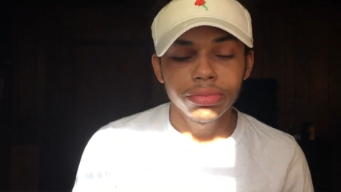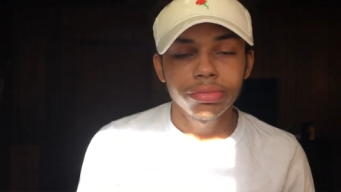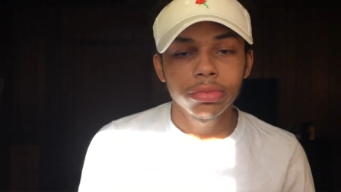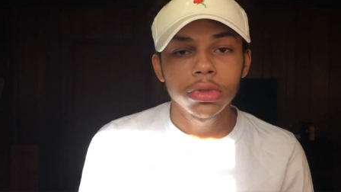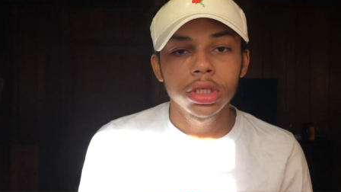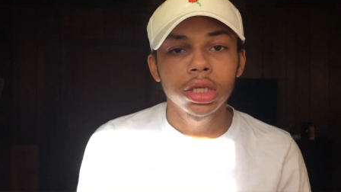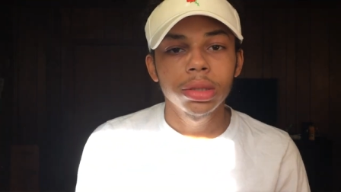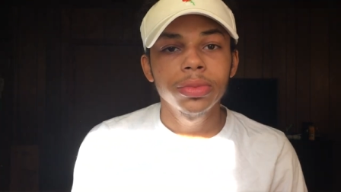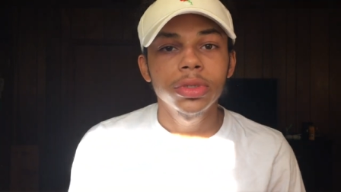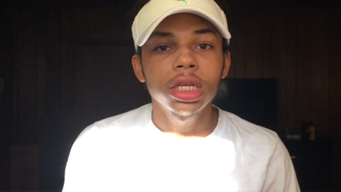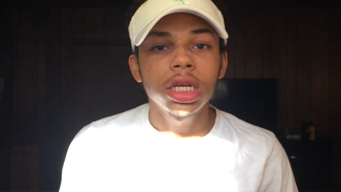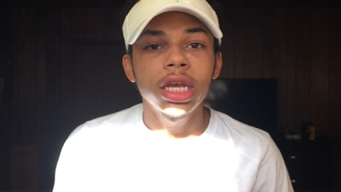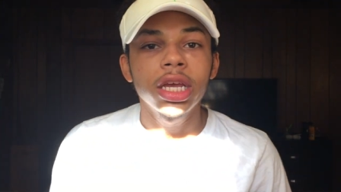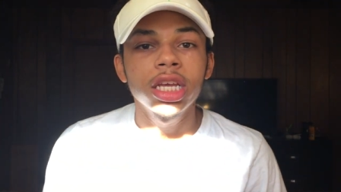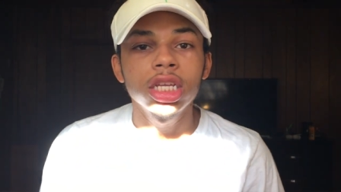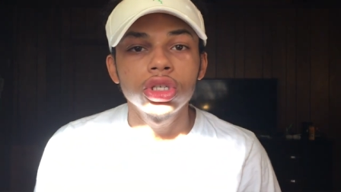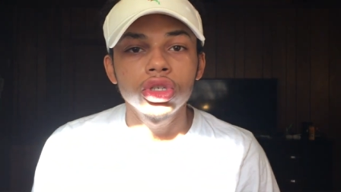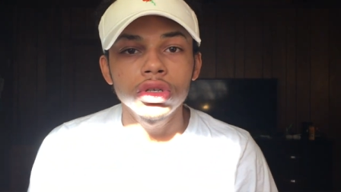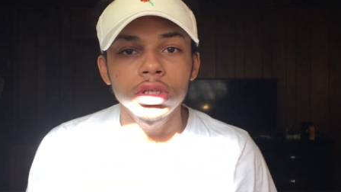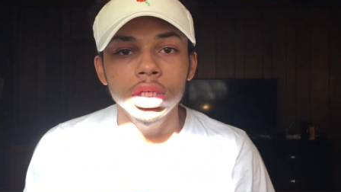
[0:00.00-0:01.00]
Tips
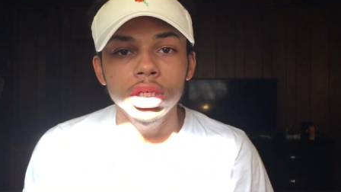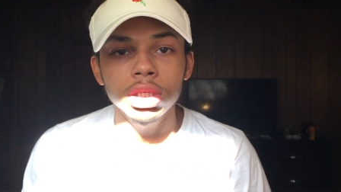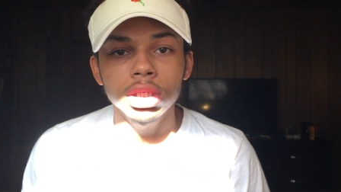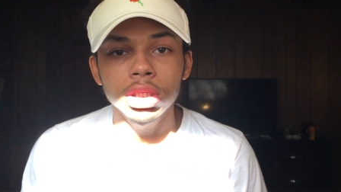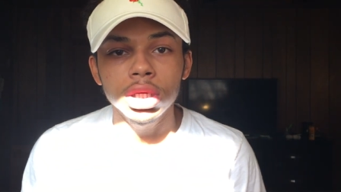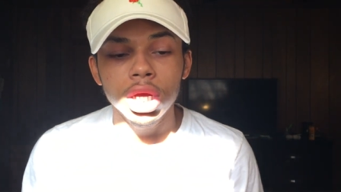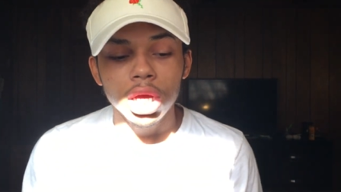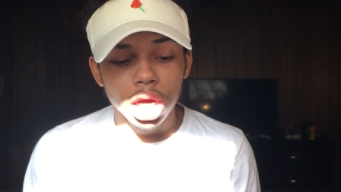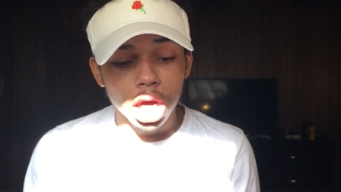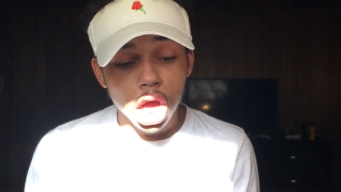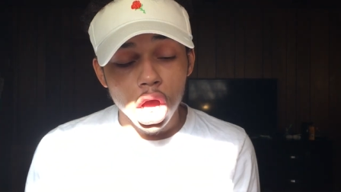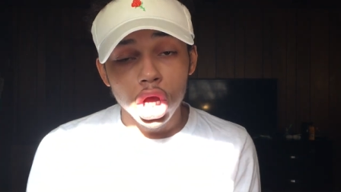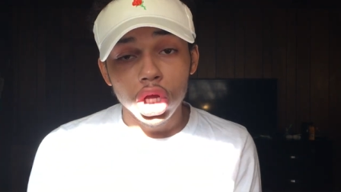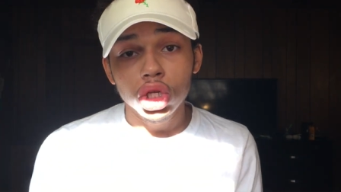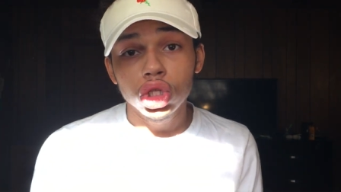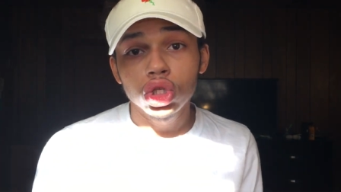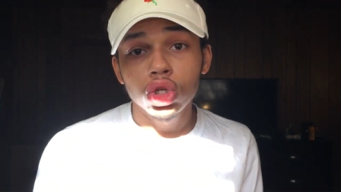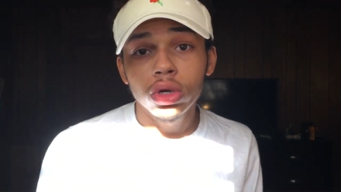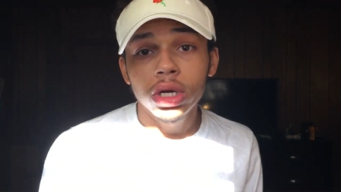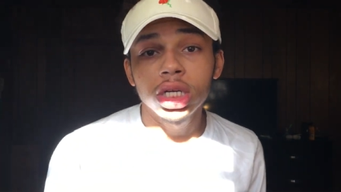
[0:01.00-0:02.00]
and tricks
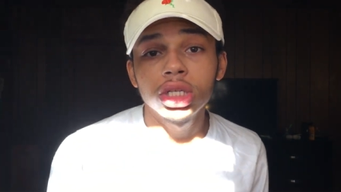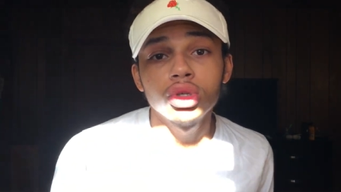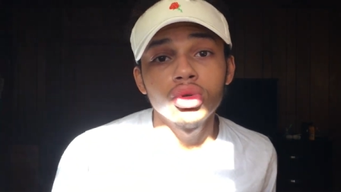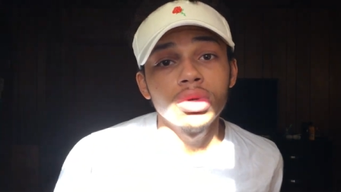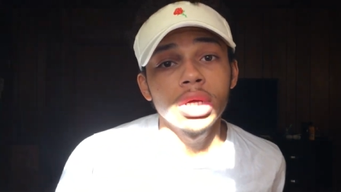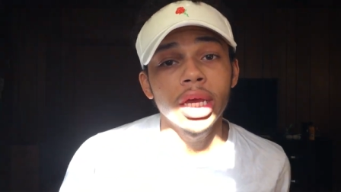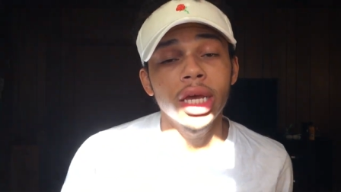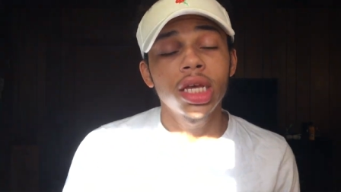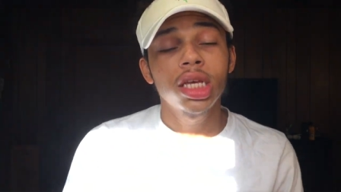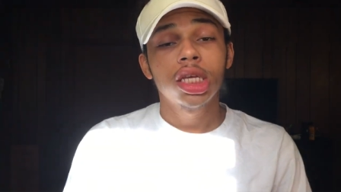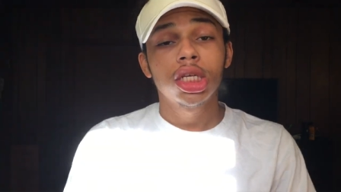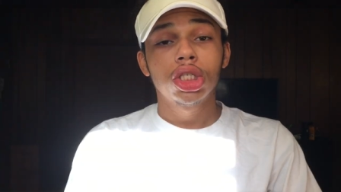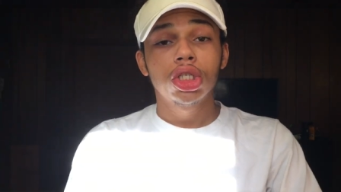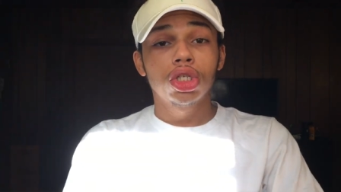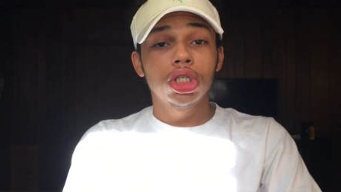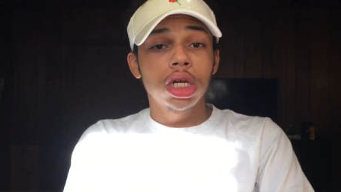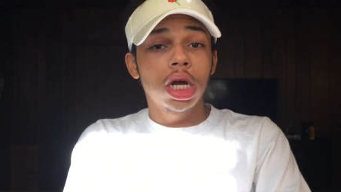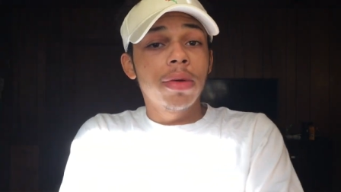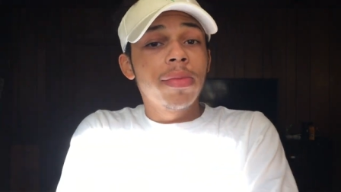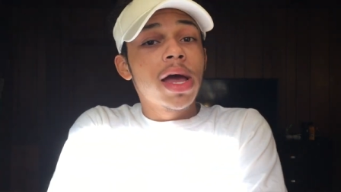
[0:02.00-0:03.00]
so that you can get your
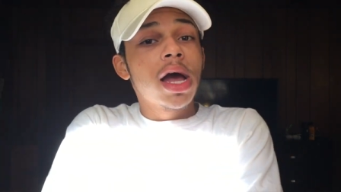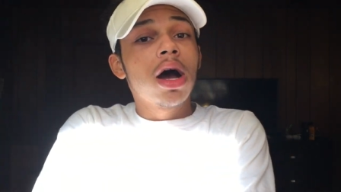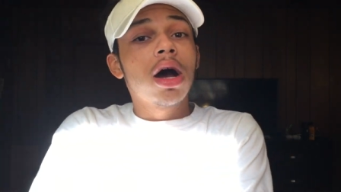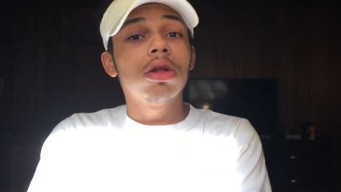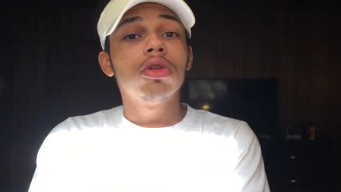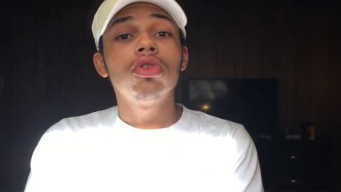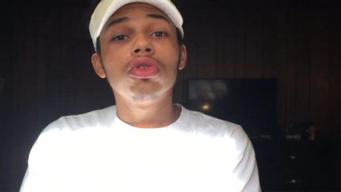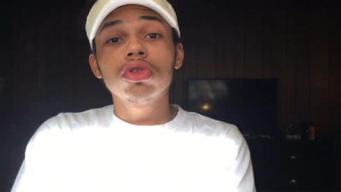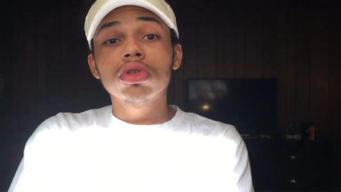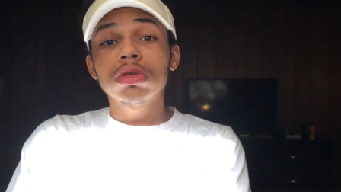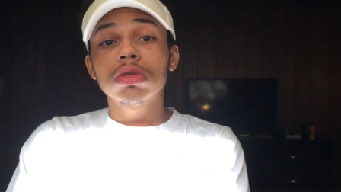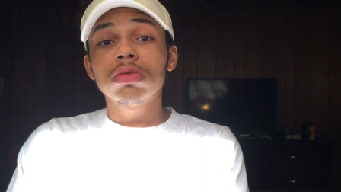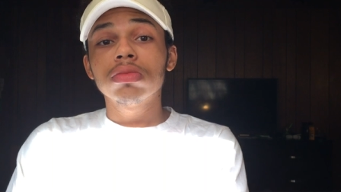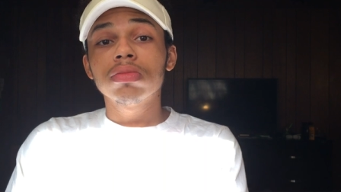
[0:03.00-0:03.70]
job at Hollister.